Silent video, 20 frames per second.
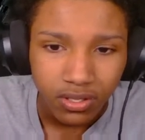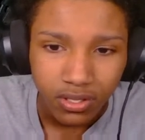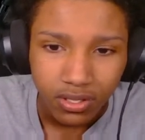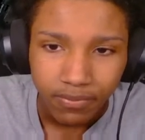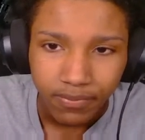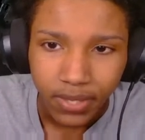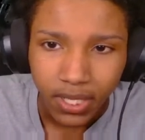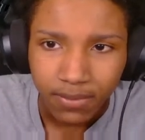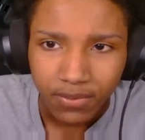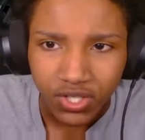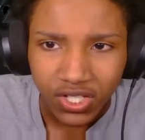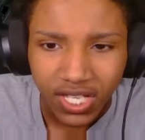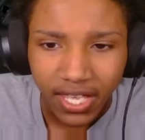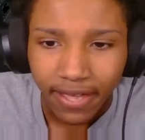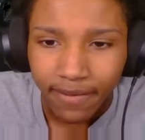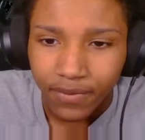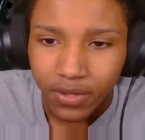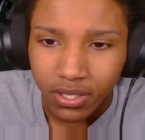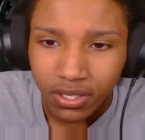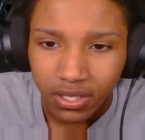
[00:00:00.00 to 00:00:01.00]
but I'm just
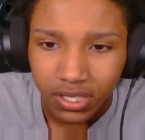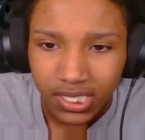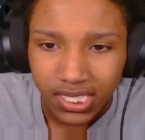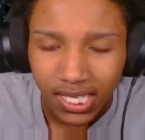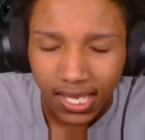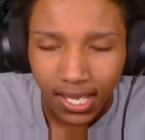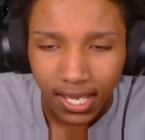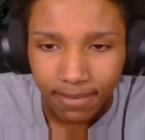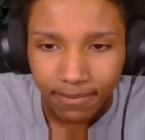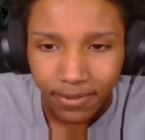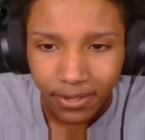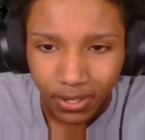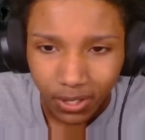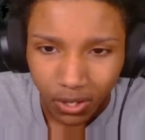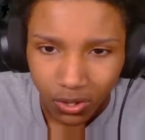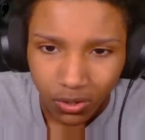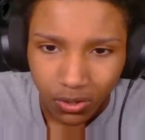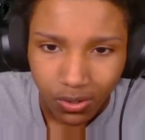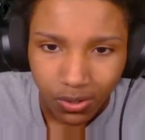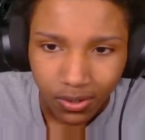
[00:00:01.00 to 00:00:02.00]
having a good time, you know?